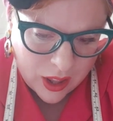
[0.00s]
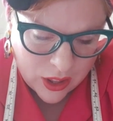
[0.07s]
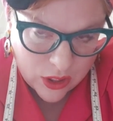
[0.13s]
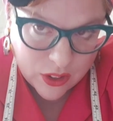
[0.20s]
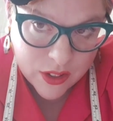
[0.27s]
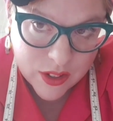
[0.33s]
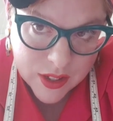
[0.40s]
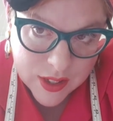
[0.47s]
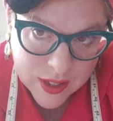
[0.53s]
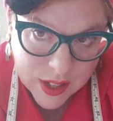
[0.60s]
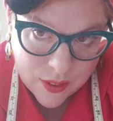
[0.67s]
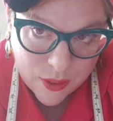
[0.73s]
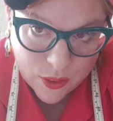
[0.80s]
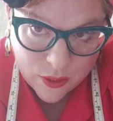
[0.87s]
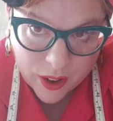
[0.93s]
you can just,
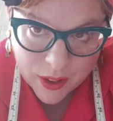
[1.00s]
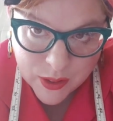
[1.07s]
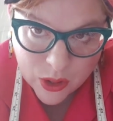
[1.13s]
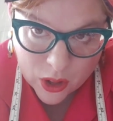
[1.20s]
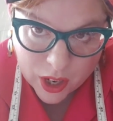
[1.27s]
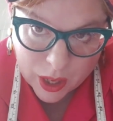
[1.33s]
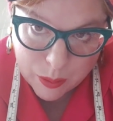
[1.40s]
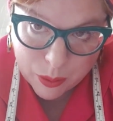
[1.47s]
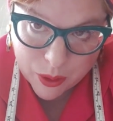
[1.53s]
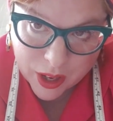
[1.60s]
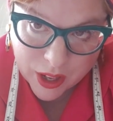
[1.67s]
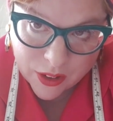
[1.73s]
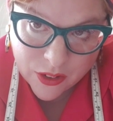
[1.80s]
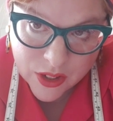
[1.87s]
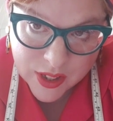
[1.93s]
if your flower's got a clip on
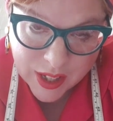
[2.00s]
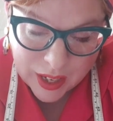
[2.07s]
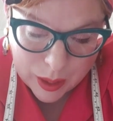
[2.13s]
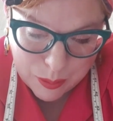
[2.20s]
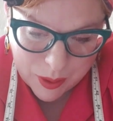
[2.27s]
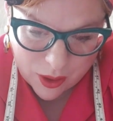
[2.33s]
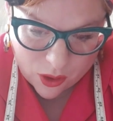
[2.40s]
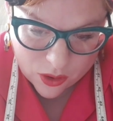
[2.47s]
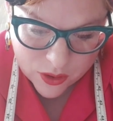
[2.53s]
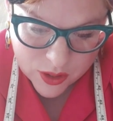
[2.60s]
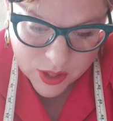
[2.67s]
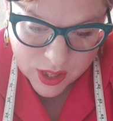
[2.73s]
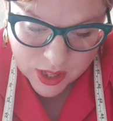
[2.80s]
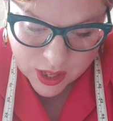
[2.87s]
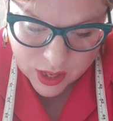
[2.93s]
it, you can just clip it
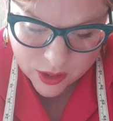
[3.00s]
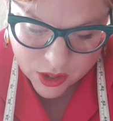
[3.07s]
onto the